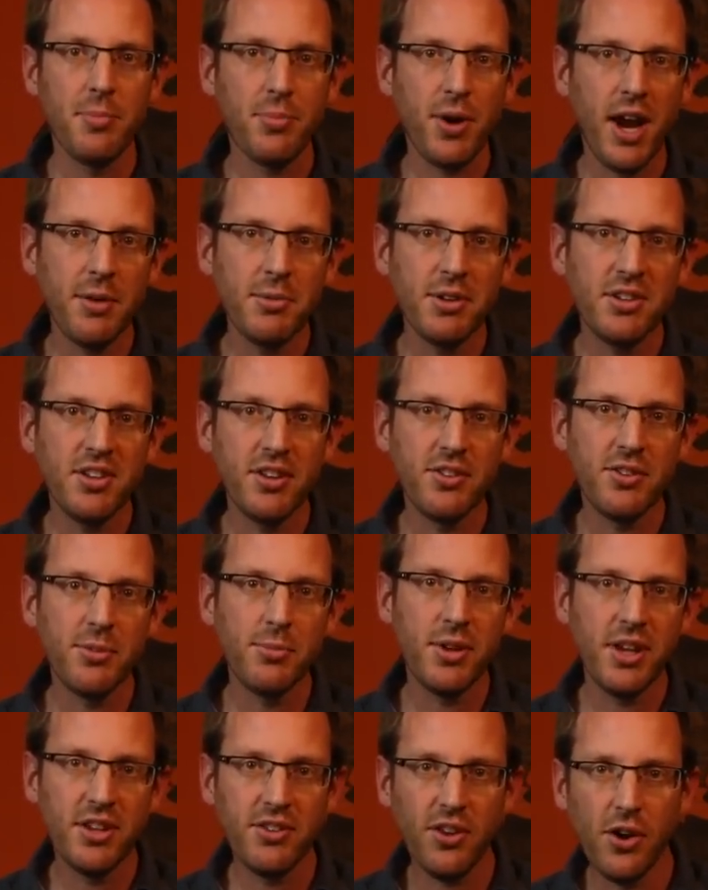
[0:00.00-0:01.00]

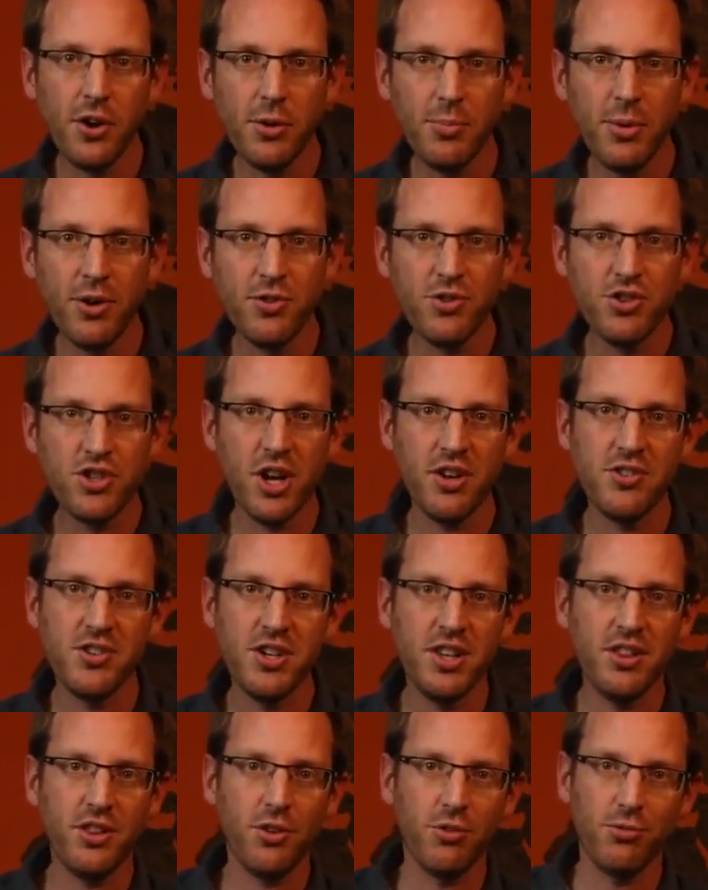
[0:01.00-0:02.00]
Pragmatism is all about
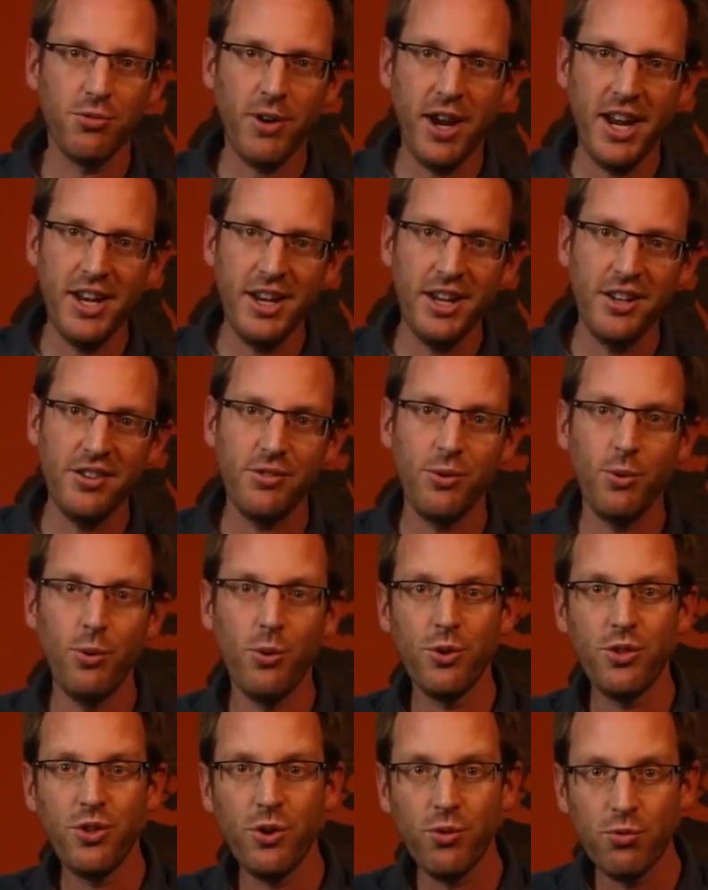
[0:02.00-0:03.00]
judging the rightness
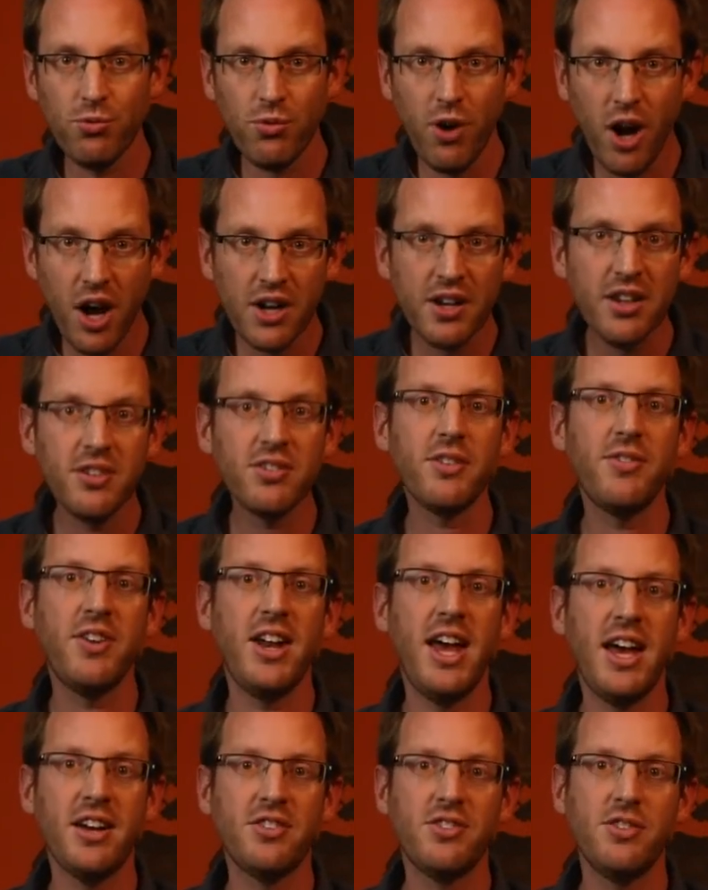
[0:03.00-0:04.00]
or the wrongness of
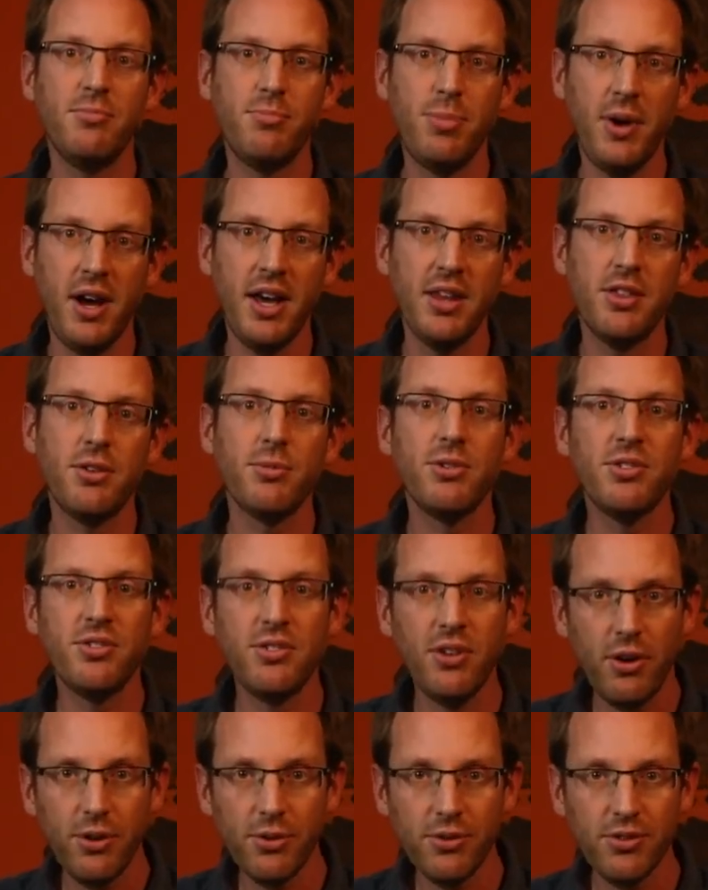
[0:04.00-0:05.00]
an action by the
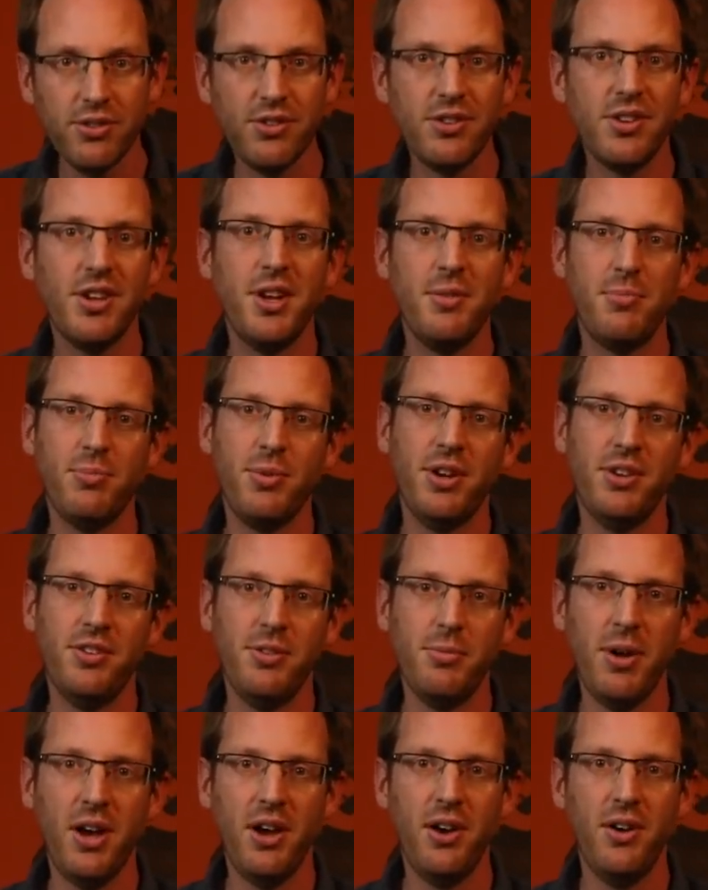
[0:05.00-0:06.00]
results it
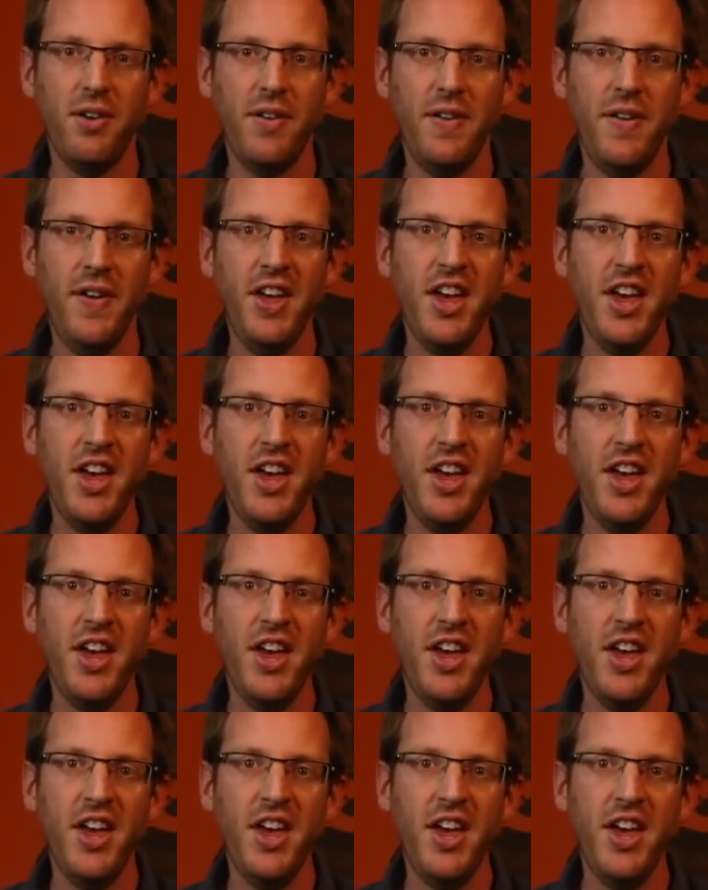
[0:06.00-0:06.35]
brings about.